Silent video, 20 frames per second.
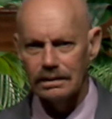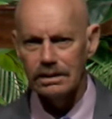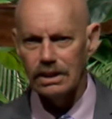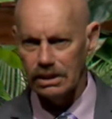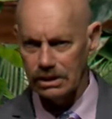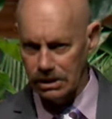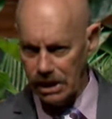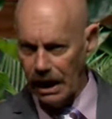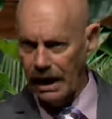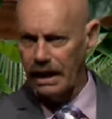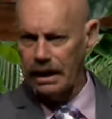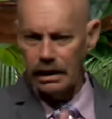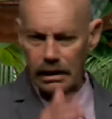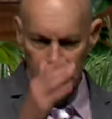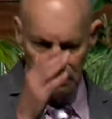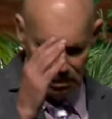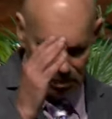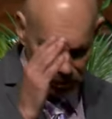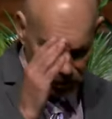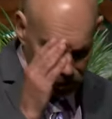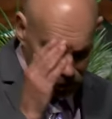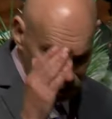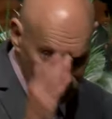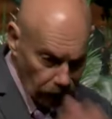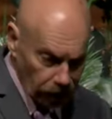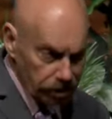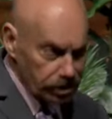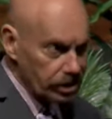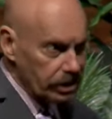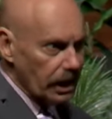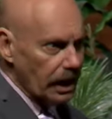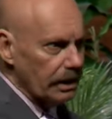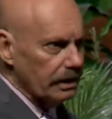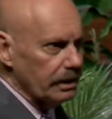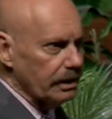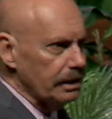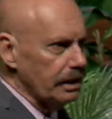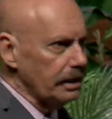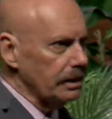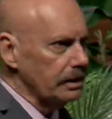to take and judge that
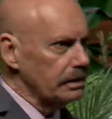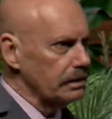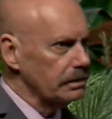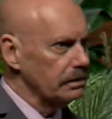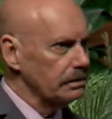thing.